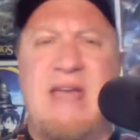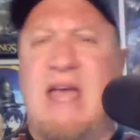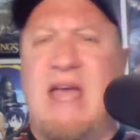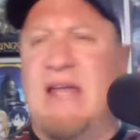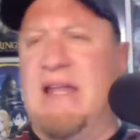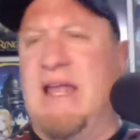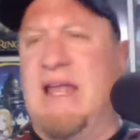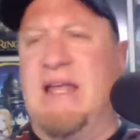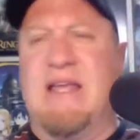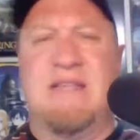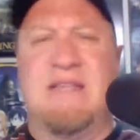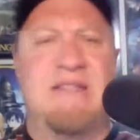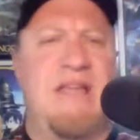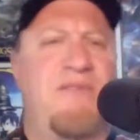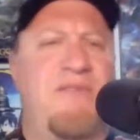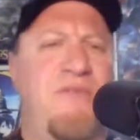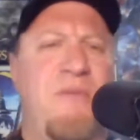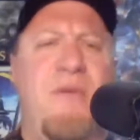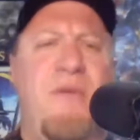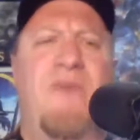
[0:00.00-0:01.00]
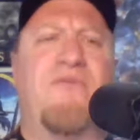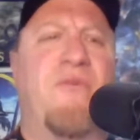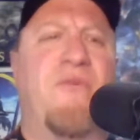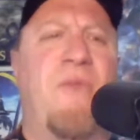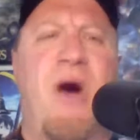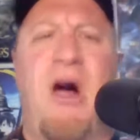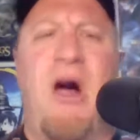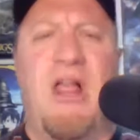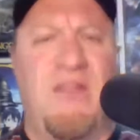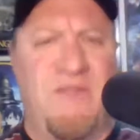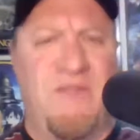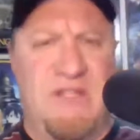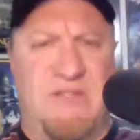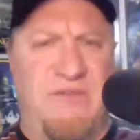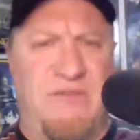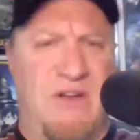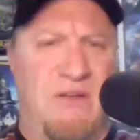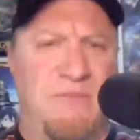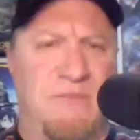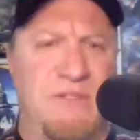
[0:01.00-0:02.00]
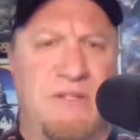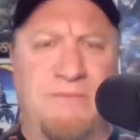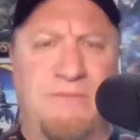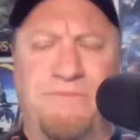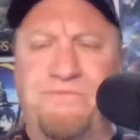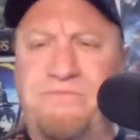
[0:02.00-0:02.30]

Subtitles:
and like I say, from all of his films.